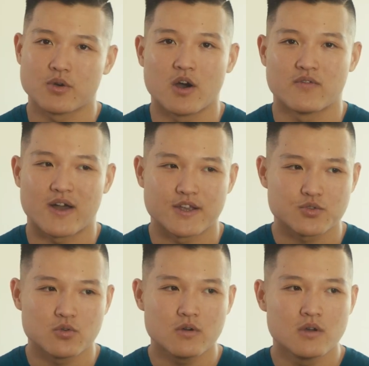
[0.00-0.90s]
twelve of high
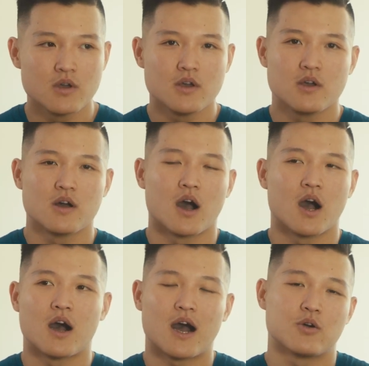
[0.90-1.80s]
school.
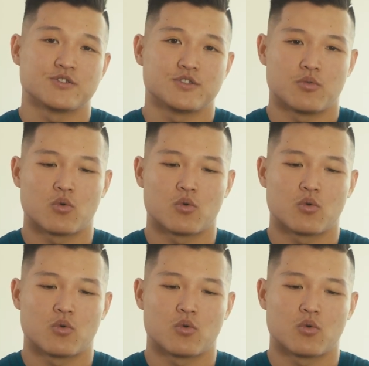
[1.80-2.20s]
Uh, I was in the